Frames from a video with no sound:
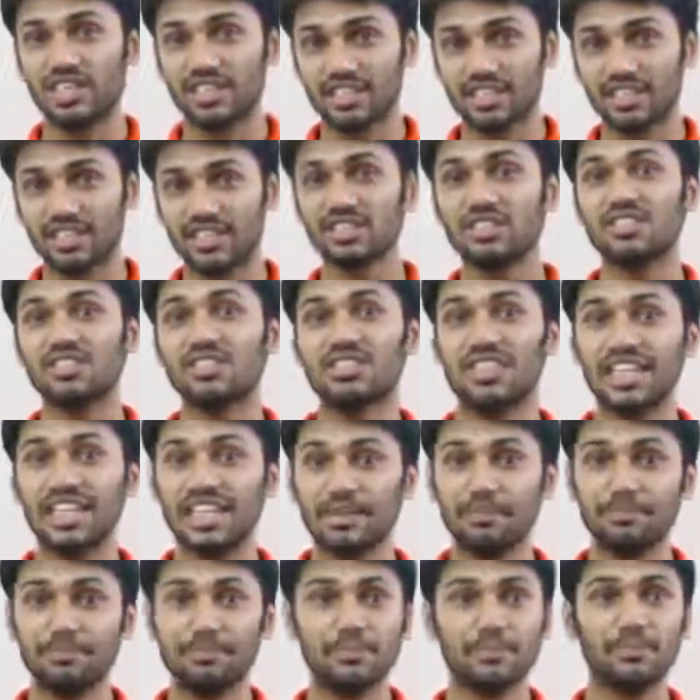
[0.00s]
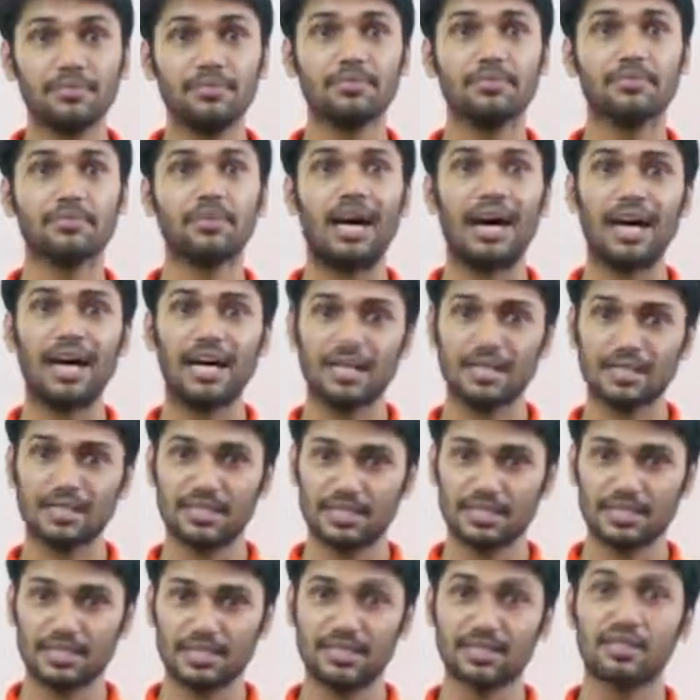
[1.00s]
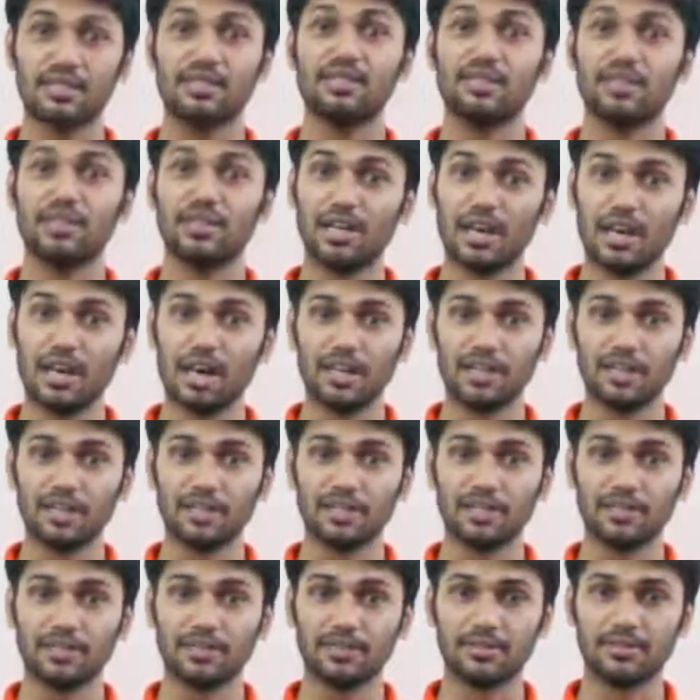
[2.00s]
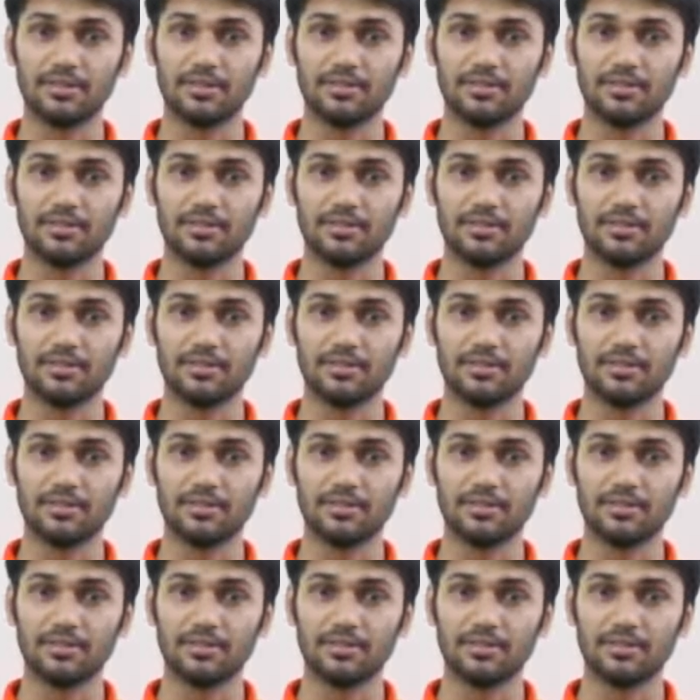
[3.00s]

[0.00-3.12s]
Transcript: get the same answer, 9.